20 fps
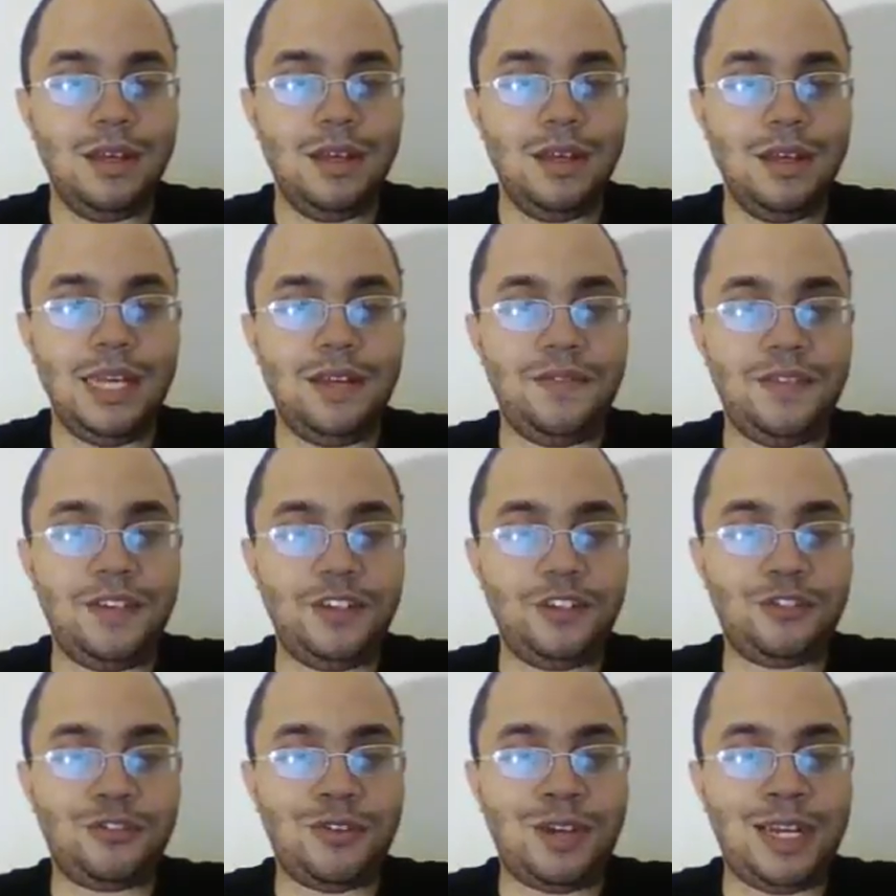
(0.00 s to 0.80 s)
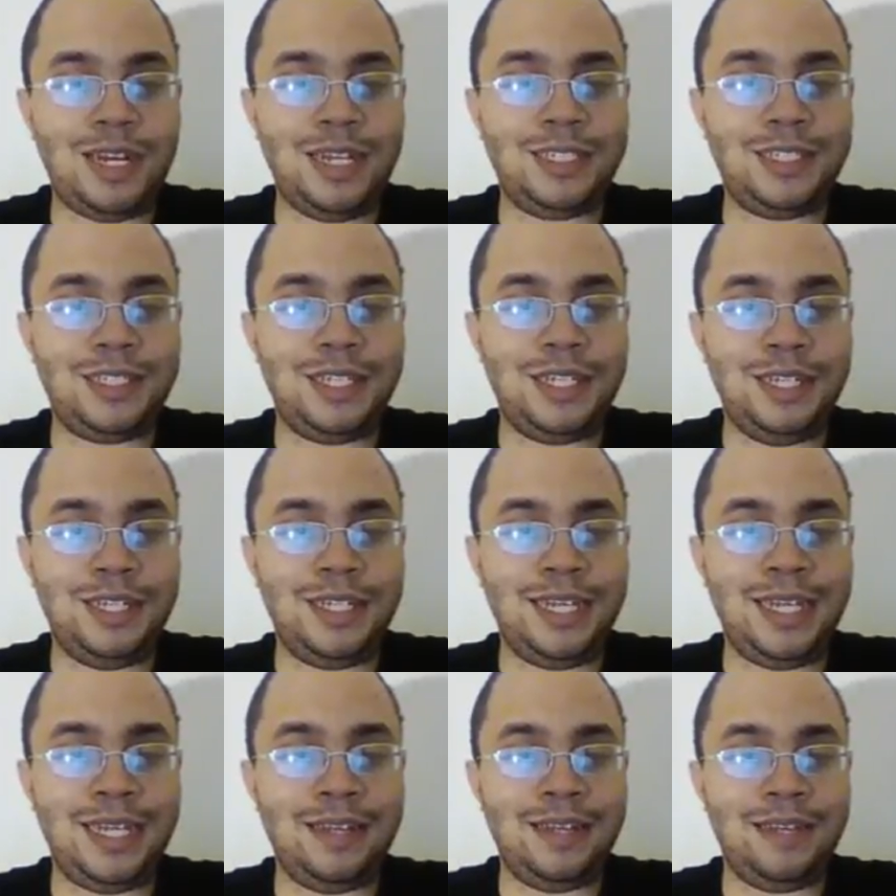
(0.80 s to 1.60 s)
If he tries to
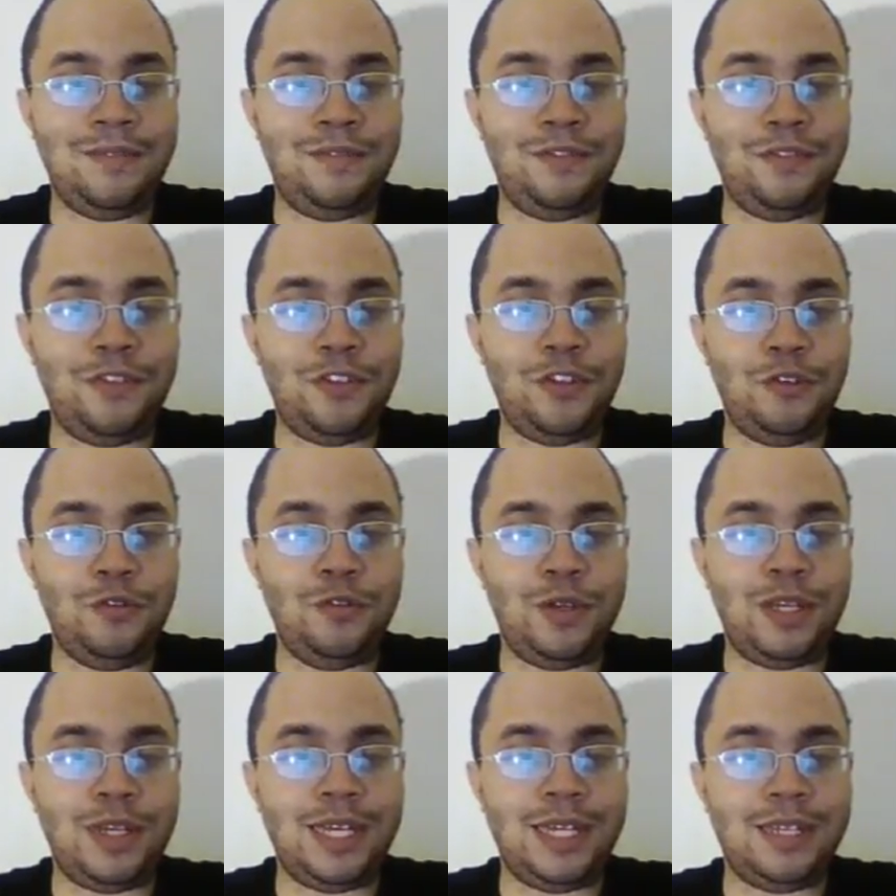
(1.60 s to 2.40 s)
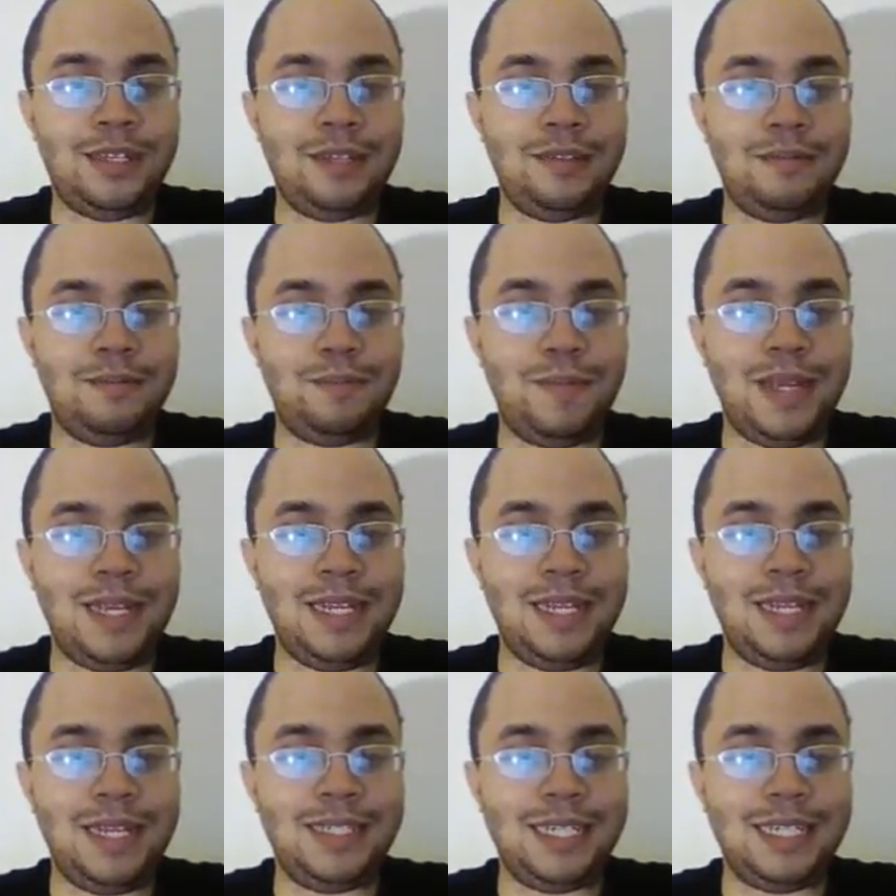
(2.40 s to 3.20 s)
live, you can
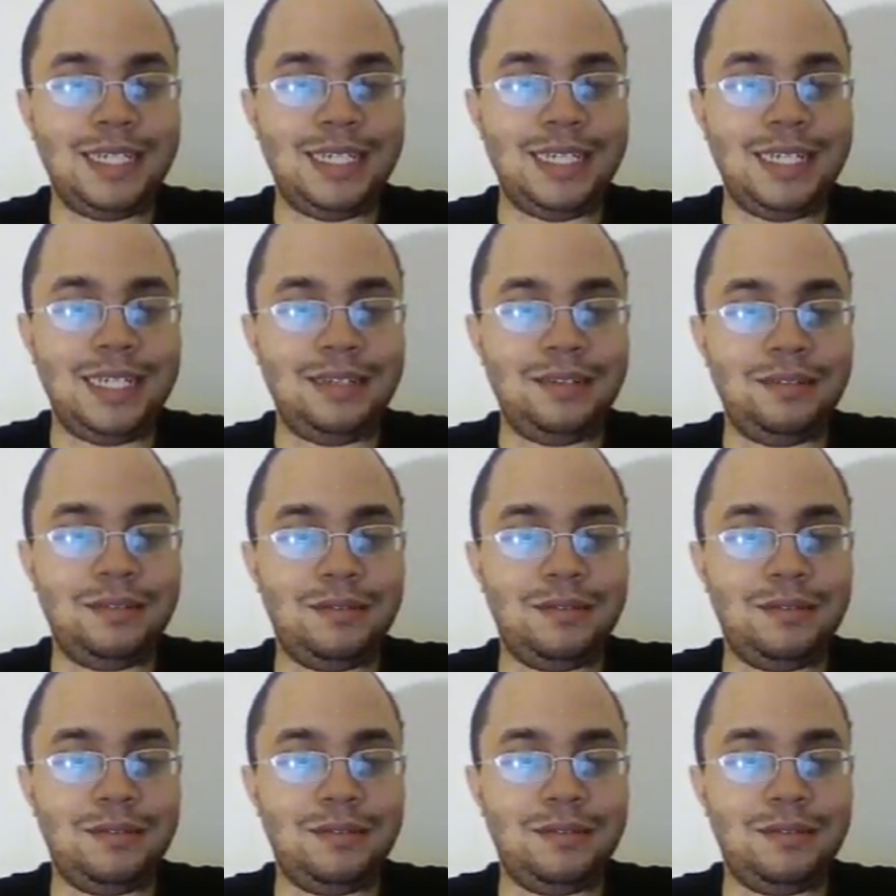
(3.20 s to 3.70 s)
basically